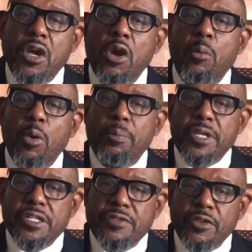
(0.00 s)
more
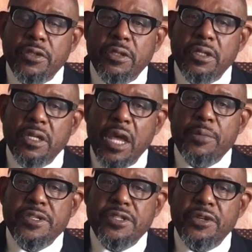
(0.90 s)
peaceful and
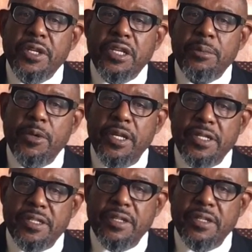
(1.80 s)
resilient communities.